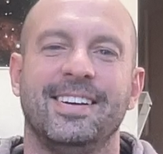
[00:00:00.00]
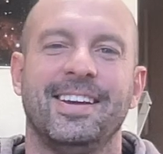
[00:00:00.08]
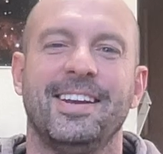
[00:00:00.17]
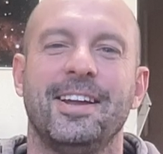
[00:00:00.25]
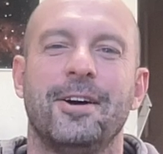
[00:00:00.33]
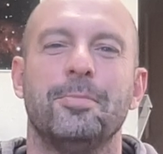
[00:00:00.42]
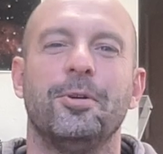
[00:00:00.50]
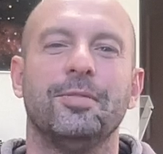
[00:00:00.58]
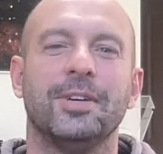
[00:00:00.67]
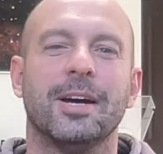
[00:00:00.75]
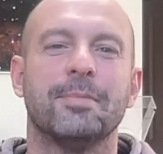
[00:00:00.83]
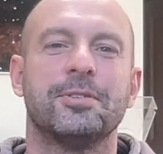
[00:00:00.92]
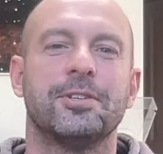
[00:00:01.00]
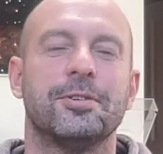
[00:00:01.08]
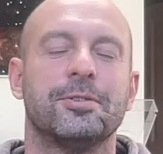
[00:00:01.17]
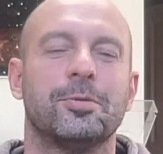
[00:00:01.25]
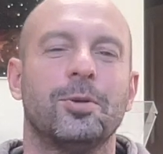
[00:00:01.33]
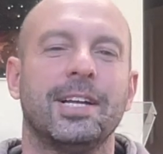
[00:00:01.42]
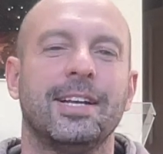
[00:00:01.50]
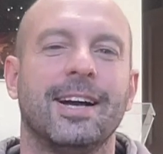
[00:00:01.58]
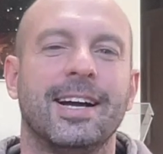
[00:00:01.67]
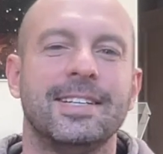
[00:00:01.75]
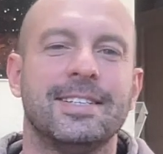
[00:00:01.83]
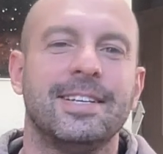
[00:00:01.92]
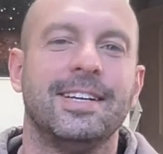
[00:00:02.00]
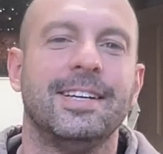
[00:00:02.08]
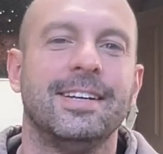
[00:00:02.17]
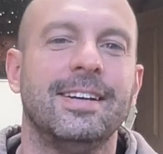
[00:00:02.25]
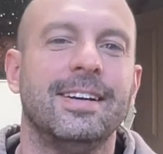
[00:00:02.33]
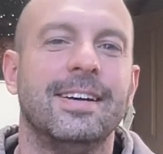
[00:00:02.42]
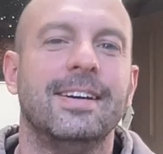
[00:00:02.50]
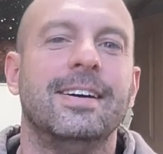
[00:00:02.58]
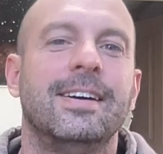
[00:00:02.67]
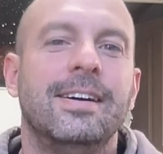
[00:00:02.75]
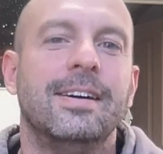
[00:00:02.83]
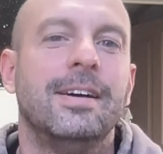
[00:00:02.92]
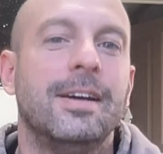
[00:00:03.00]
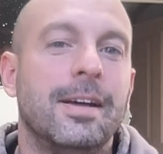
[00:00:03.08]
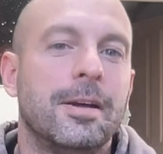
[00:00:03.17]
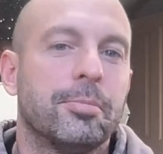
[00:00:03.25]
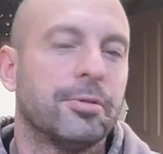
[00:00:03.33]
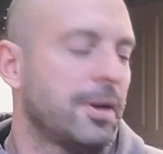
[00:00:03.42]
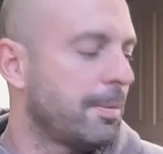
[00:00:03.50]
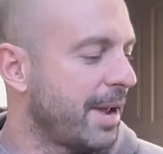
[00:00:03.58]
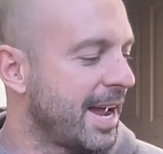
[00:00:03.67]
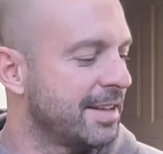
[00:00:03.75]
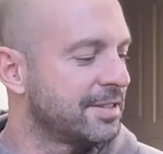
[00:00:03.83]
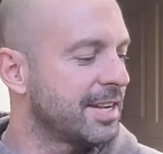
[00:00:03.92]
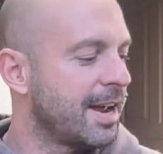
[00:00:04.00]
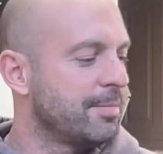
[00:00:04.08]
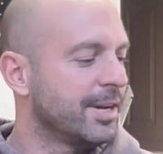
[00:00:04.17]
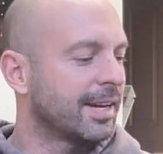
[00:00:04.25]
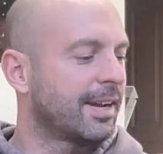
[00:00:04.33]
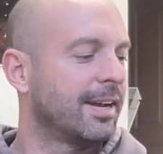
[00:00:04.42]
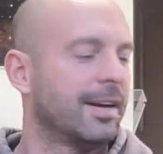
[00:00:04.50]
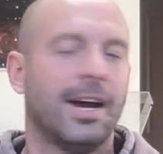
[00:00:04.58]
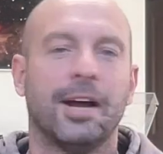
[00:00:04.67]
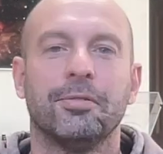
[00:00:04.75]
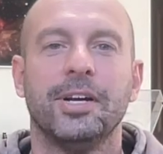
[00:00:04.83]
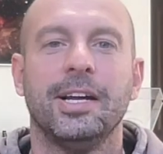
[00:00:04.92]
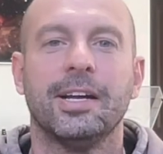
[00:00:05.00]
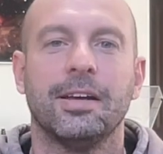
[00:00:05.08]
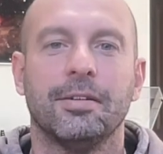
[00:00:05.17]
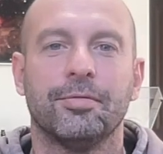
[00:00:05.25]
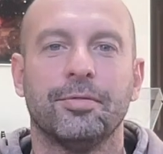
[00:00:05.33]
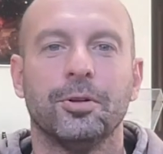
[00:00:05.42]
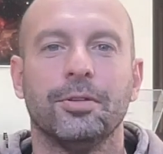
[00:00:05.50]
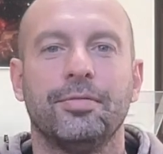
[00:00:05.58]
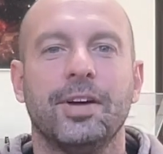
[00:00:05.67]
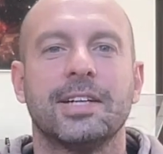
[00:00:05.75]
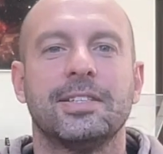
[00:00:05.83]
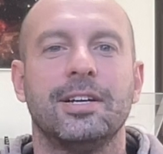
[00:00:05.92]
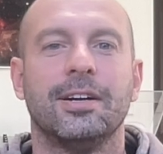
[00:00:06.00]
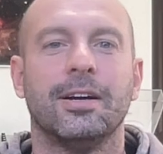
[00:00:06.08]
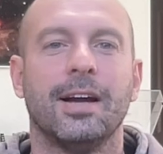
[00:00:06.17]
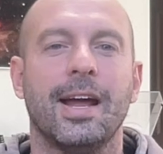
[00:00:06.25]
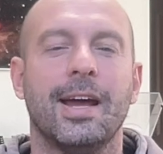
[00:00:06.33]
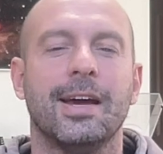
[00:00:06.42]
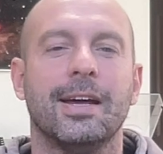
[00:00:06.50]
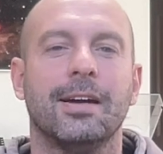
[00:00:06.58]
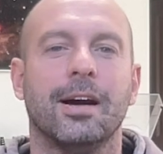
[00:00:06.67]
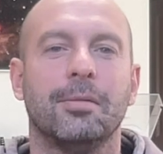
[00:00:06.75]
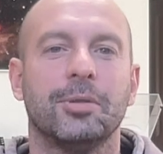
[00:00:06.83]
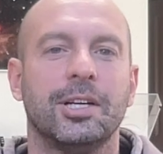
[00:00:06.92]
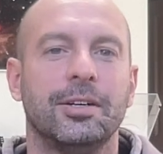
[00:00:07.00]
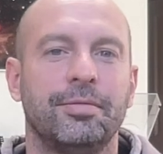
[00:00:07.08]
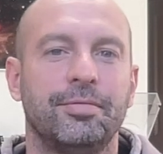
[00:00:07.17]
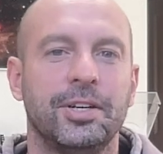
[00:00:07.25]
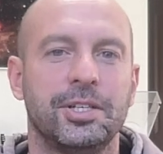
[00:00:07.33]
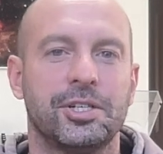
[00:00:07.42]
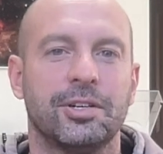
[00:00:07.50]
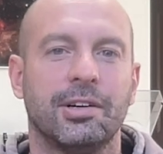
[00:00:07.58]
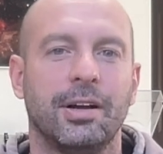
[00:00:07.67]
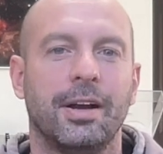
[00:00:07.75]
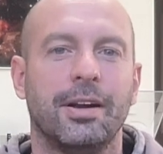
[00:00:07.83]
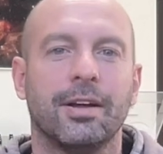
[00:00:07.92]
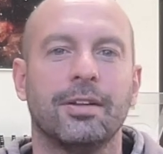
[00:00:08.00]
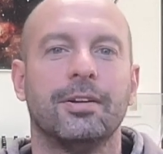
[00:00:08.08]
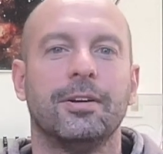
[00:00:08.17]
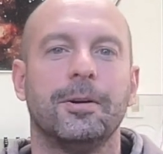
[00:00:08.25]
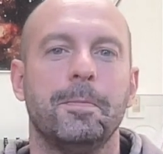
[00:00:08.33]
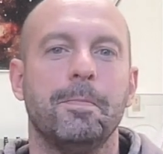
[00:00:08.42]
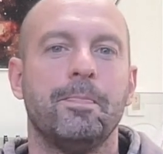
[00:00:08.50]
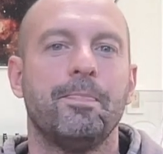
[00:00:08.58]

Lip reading: Now moving up to 2019, pre-pandemic, Irenic in full effect here, and I'm gonna feature another